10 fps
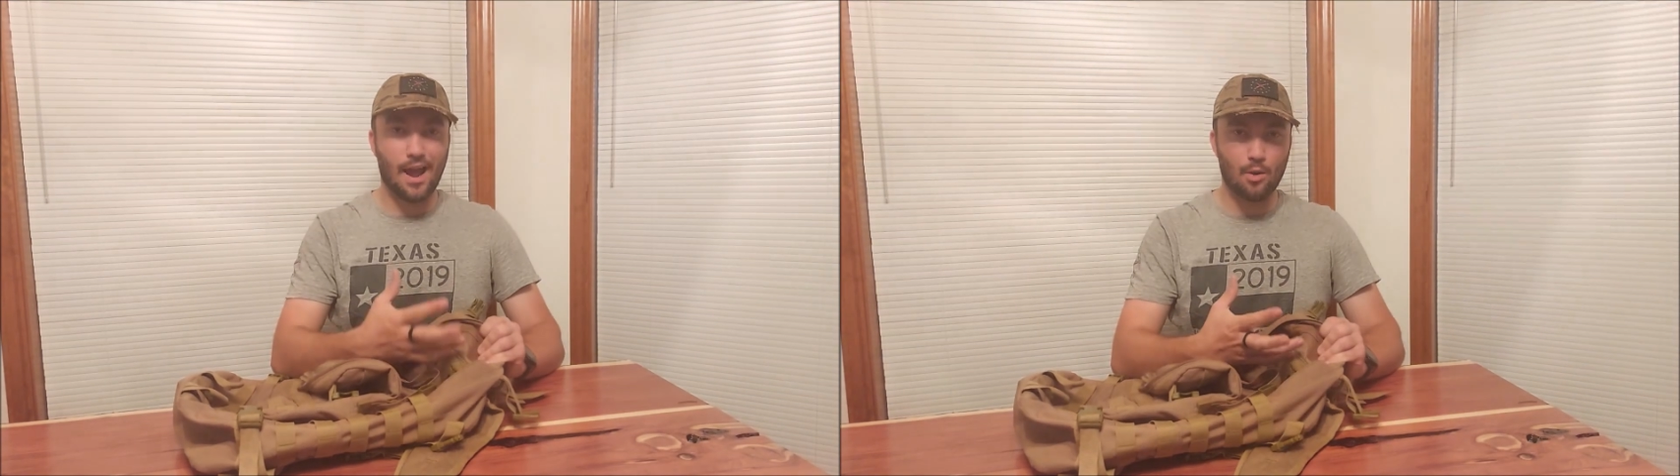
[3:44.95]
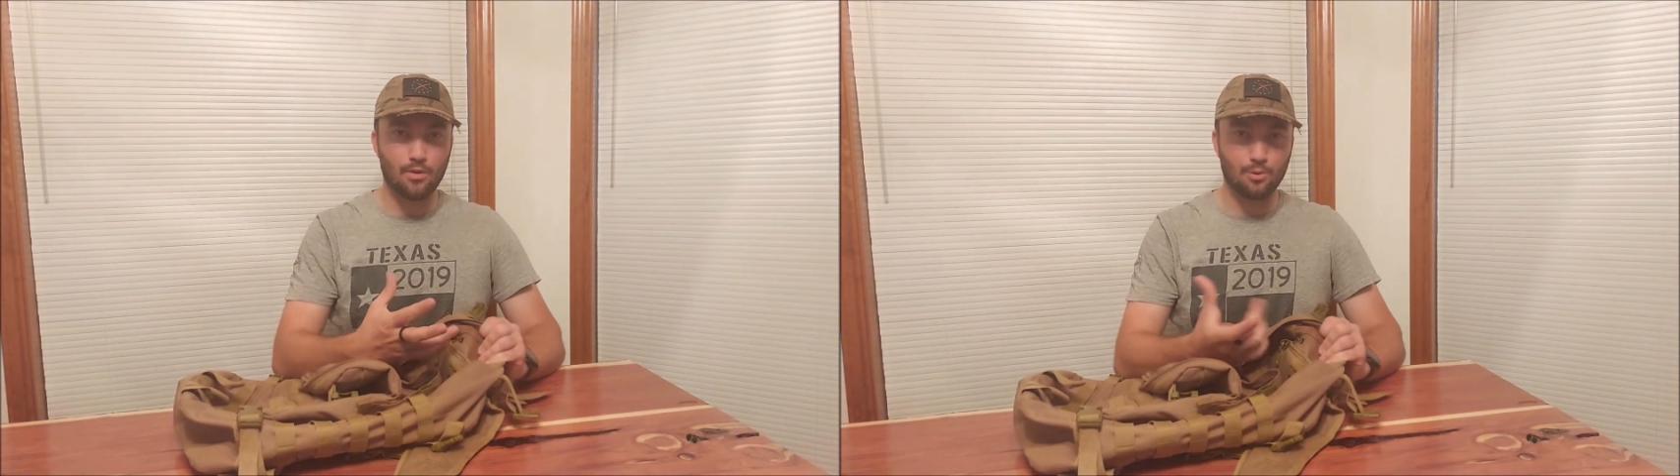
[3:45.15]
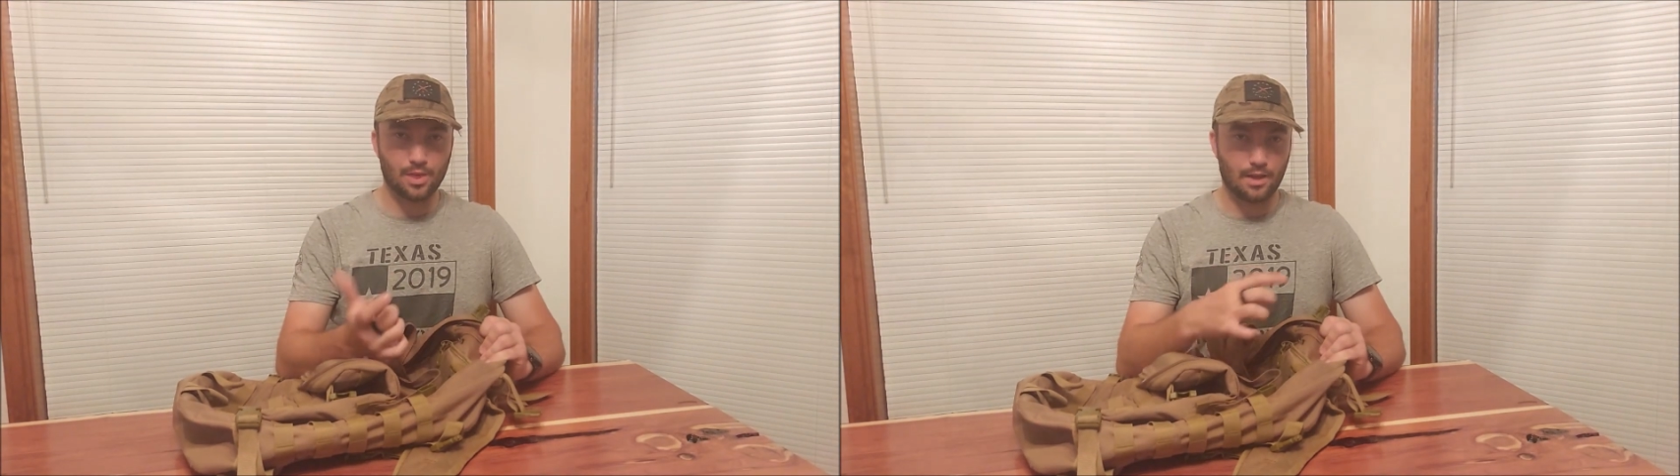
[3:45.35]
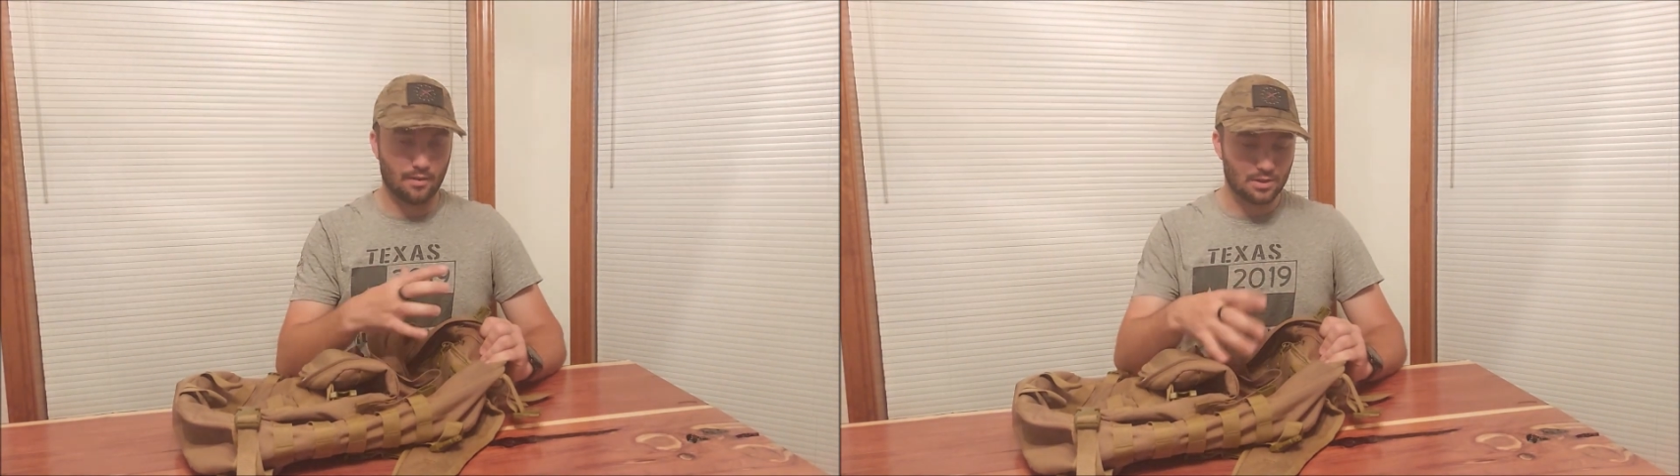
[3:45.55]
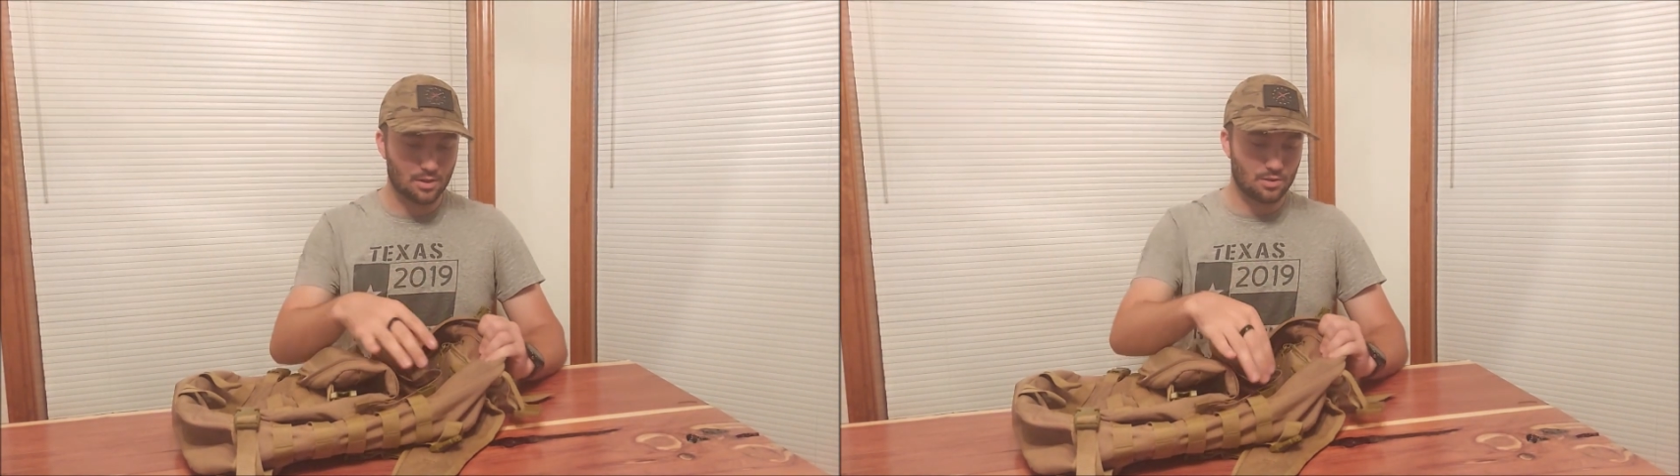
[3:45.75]
out of without
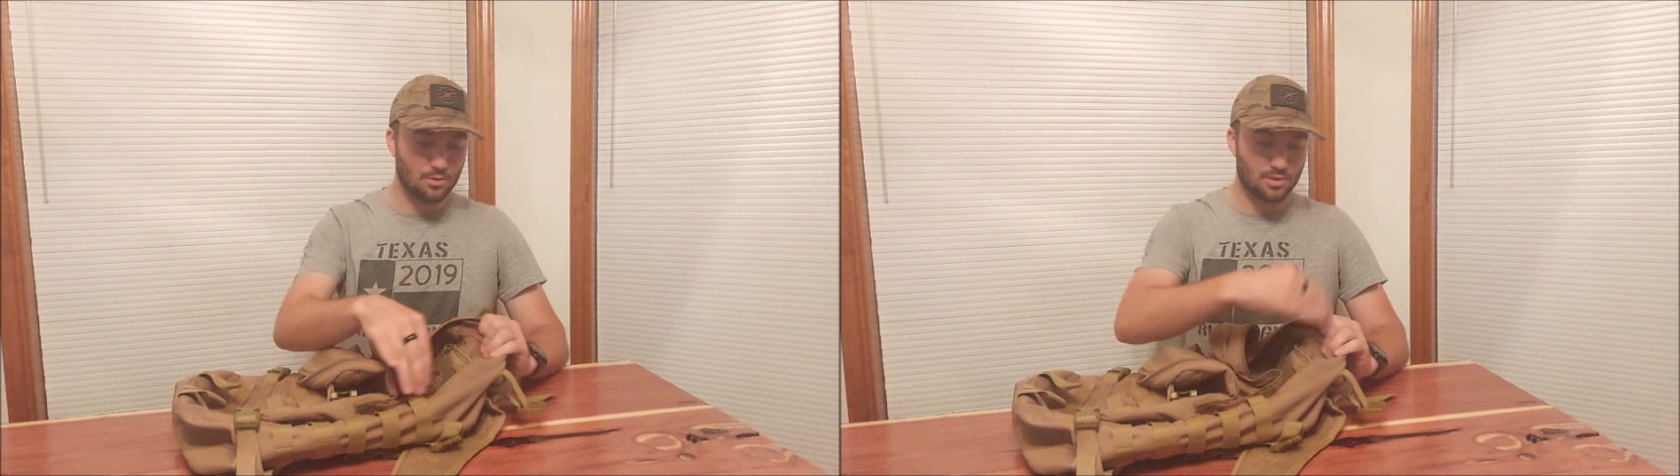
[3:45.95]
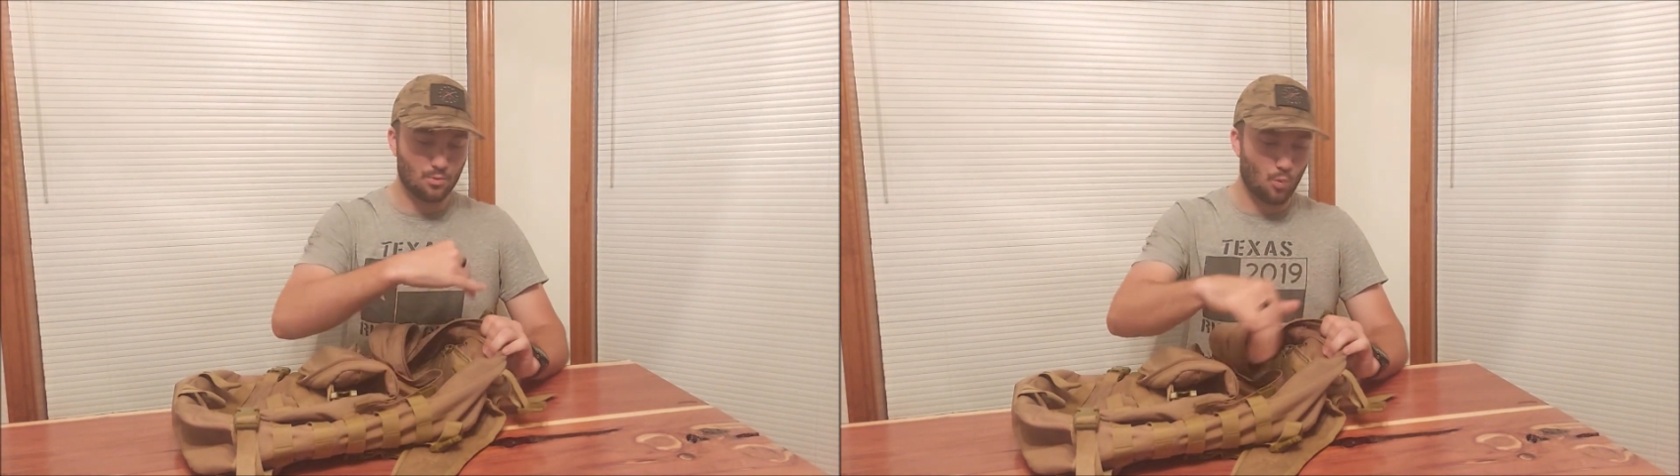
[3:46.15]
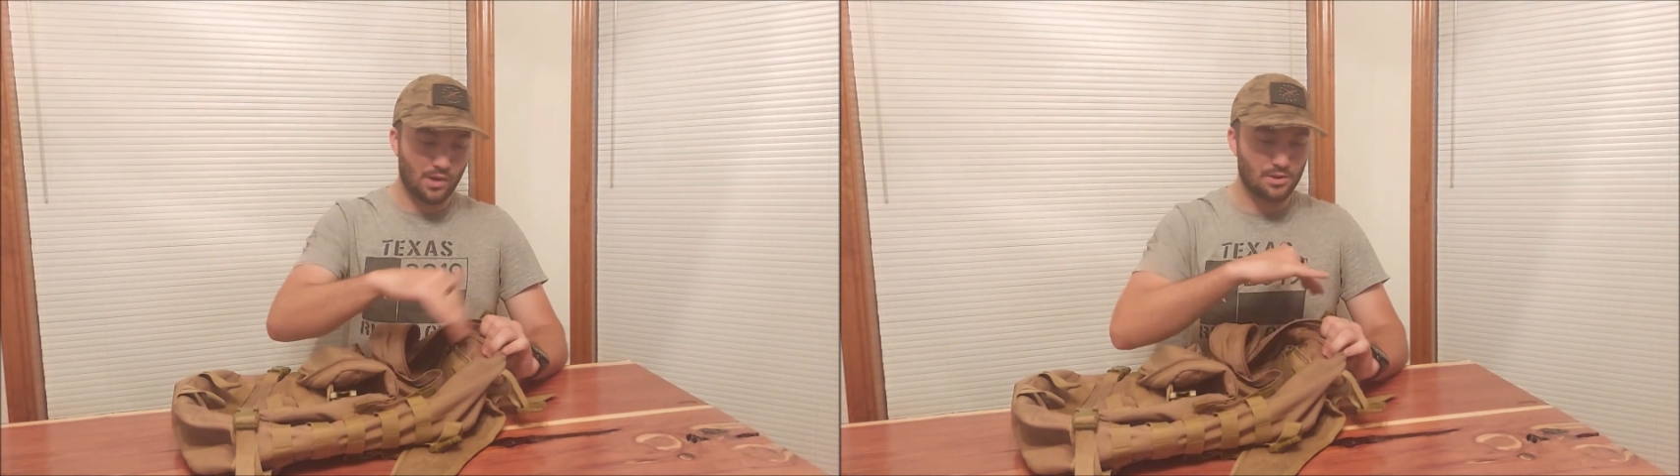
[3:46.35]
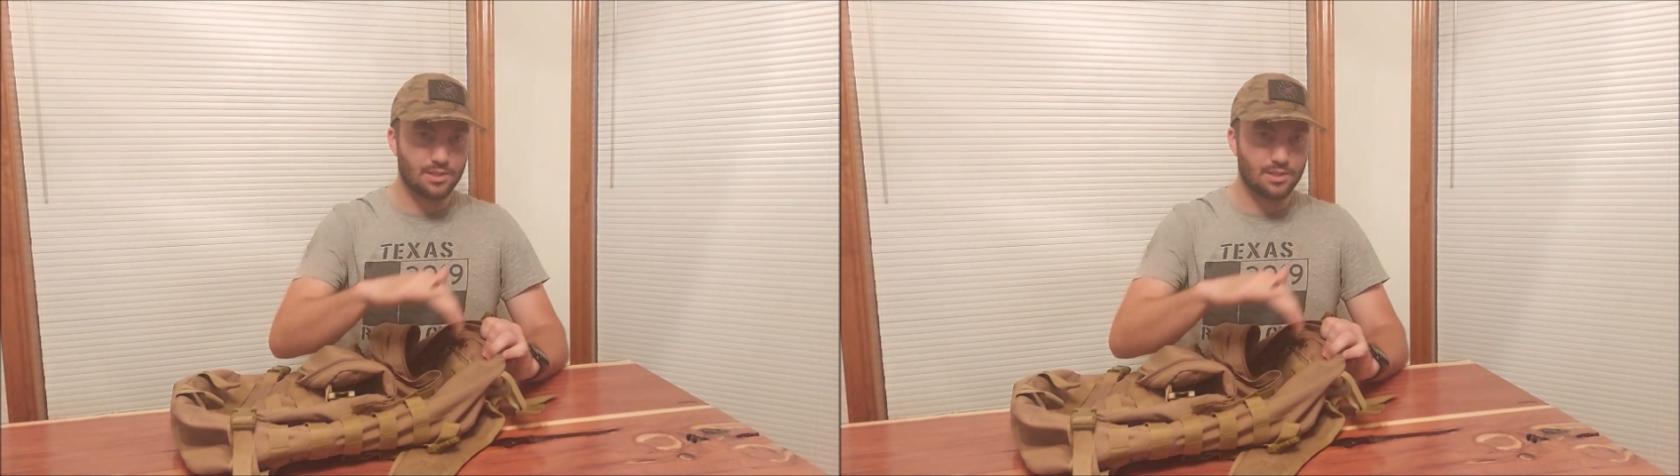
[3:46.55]
having to do some weird